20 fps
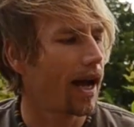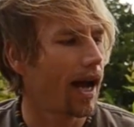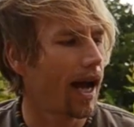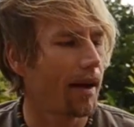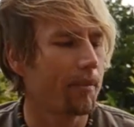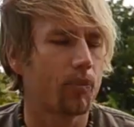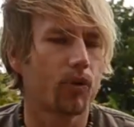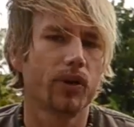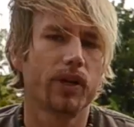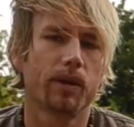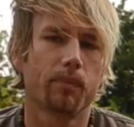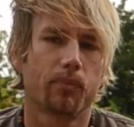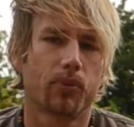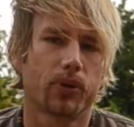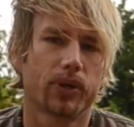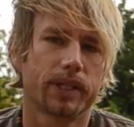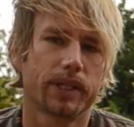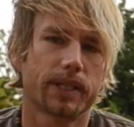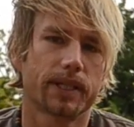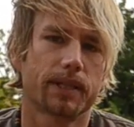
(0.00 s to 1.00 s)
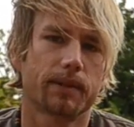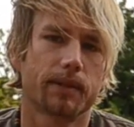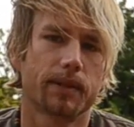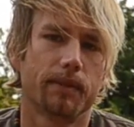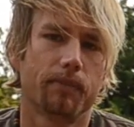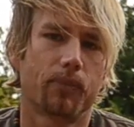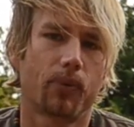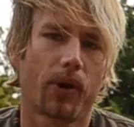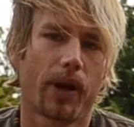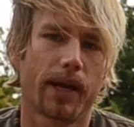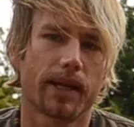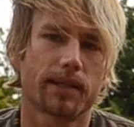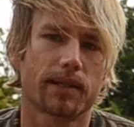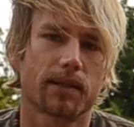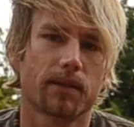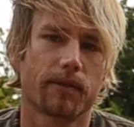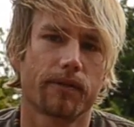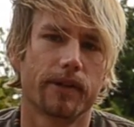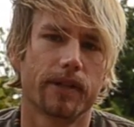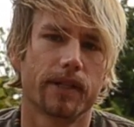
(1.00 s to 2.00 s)
I'm pretty impressed
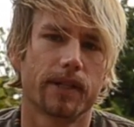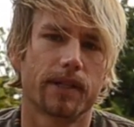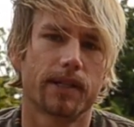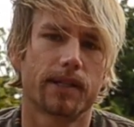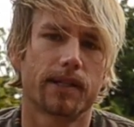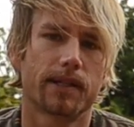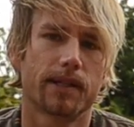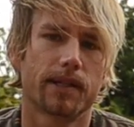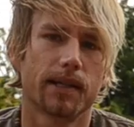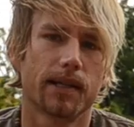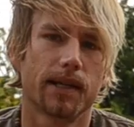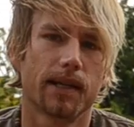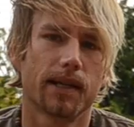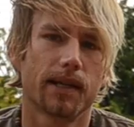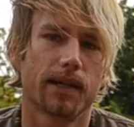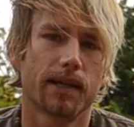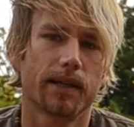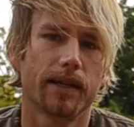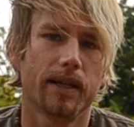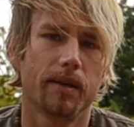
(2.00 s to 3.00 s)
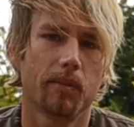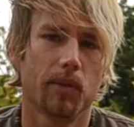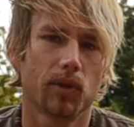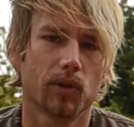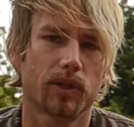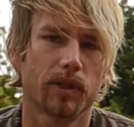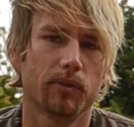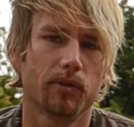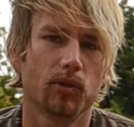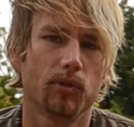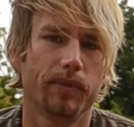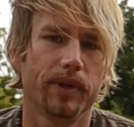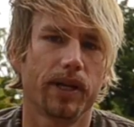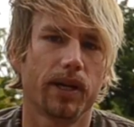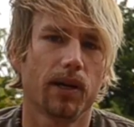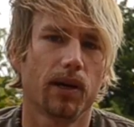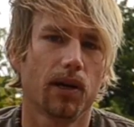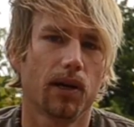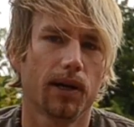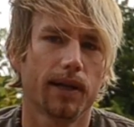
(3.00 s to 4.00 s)
of this EMotimo,
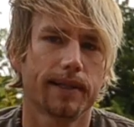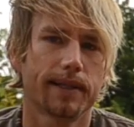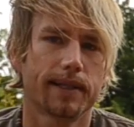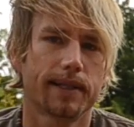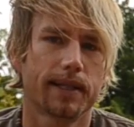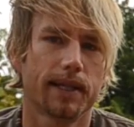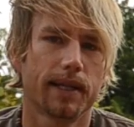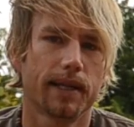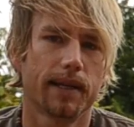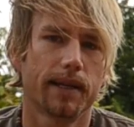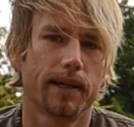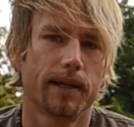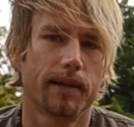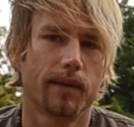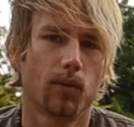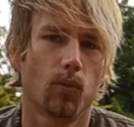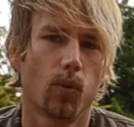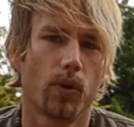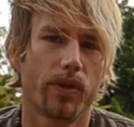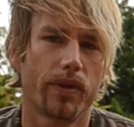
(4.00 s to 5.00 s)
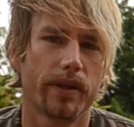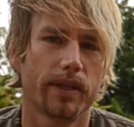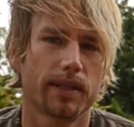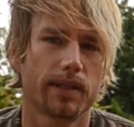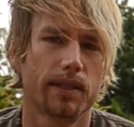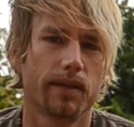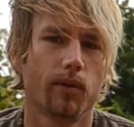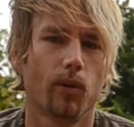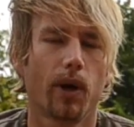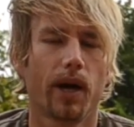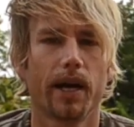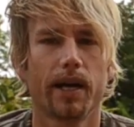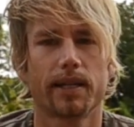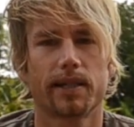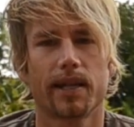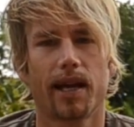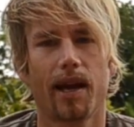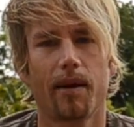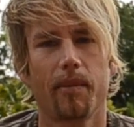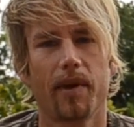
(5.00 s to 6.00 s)
because with this device
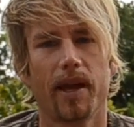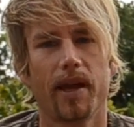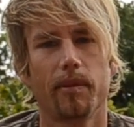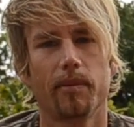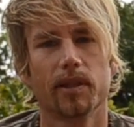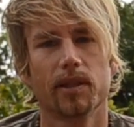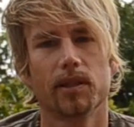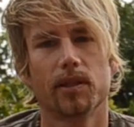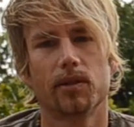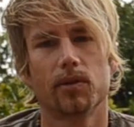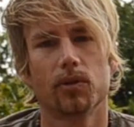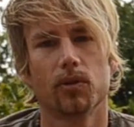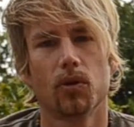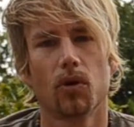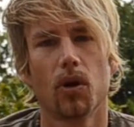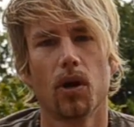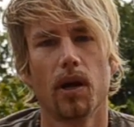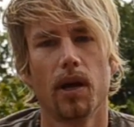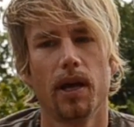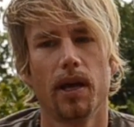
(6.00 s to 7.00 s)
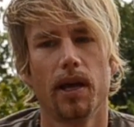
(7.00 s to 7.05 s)
I'm able to